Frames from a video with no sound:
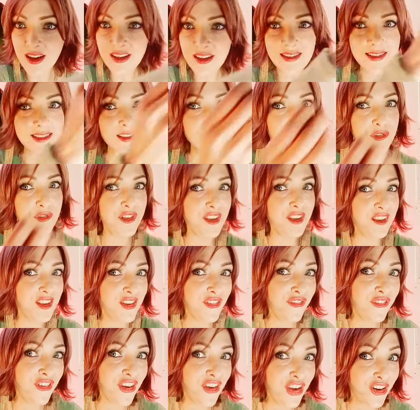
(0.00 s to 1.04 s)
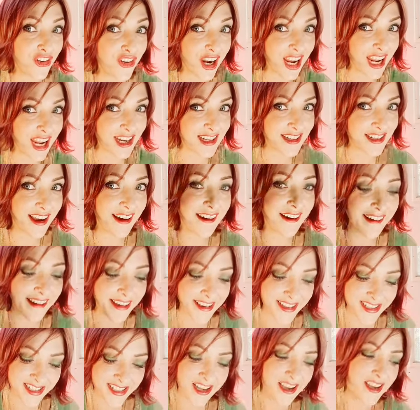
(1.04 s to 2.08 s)
I still see this figure eight,
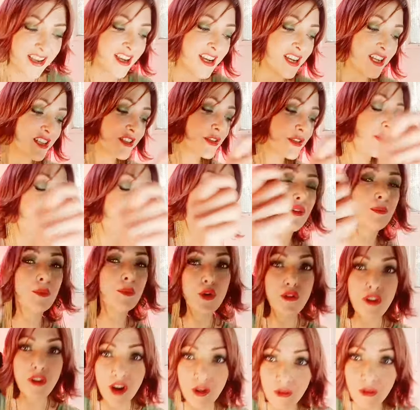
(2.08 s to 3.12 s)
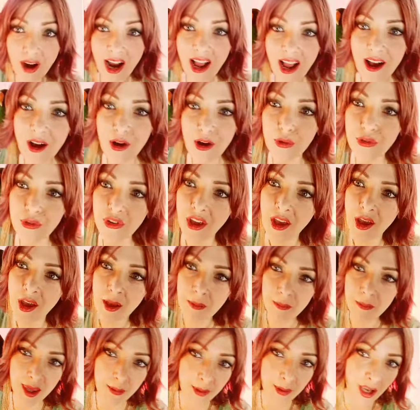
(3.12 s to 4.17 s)
guys. So if you're moving around,
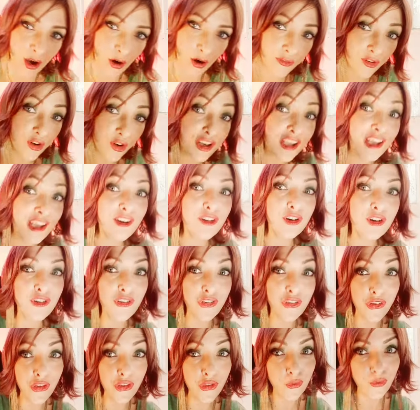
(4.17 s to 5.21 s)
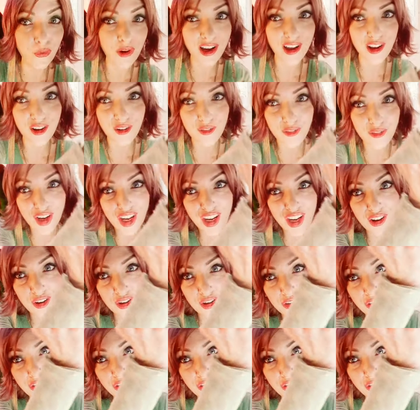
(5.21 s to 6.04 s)
maybe over here you see the red, over here